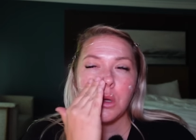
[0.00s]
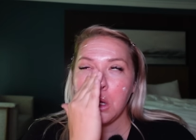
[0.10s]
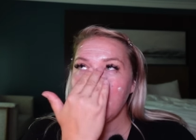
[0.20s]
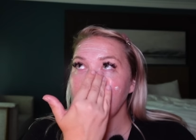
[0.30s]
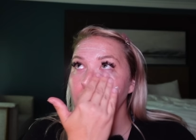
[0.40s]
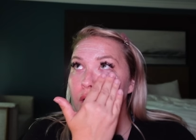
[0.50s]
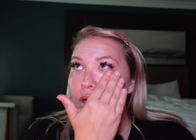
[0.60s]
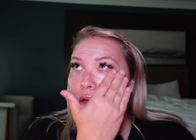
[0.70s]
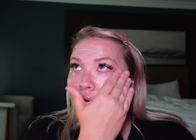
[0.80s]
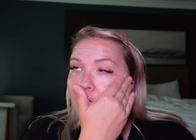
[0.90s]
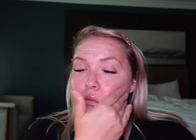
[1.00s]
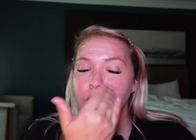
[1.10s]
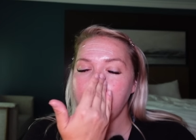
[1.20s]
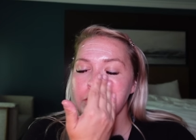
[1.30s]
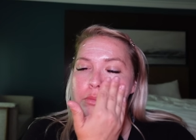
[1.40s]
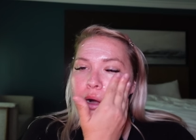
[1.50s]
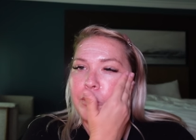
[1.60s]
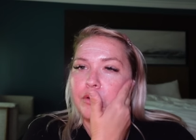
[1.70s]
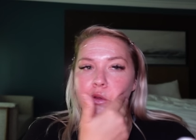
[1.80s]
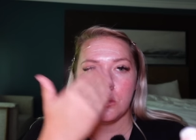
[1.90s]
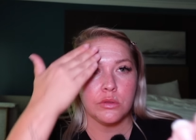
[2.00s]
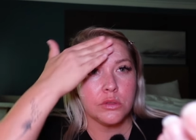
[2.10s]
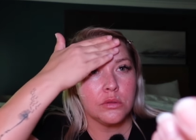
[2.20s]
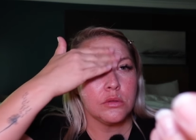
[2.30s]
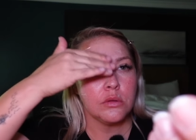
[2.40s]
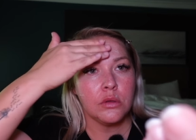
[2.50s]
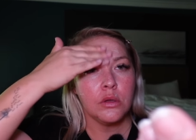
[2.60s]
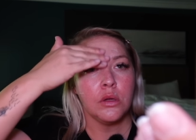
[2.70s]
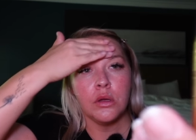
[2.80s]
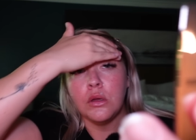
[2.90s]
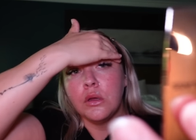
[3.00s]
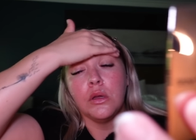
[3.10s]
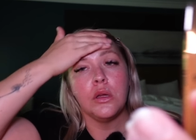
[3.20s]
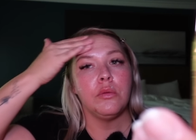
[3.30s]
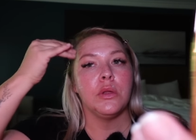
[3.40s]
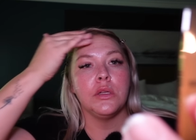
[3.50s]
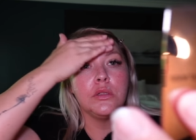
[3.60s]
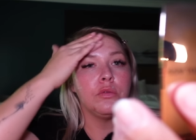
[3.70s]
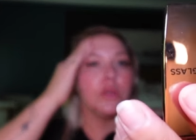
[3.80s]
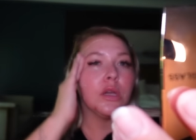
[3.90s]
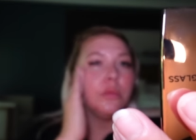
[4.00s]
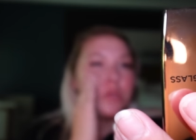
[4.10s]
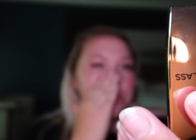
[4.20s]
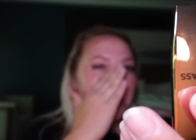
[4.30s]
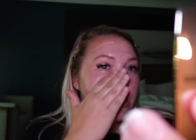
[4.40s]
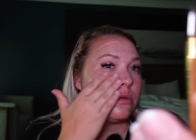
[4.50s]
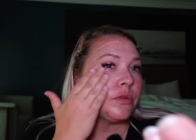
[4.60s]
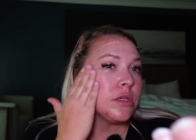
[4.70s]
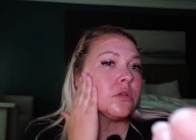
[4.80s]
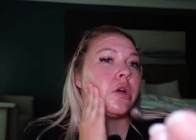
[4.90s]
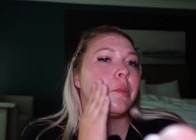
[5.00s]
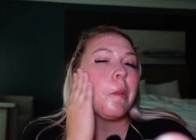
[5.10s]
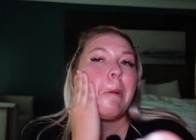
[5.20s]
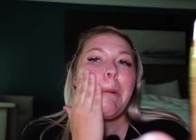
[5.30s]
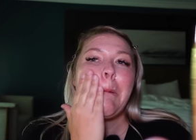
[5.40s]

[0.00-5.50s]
I love the way this primer feels. It really does feel like I'm just putting on face cream.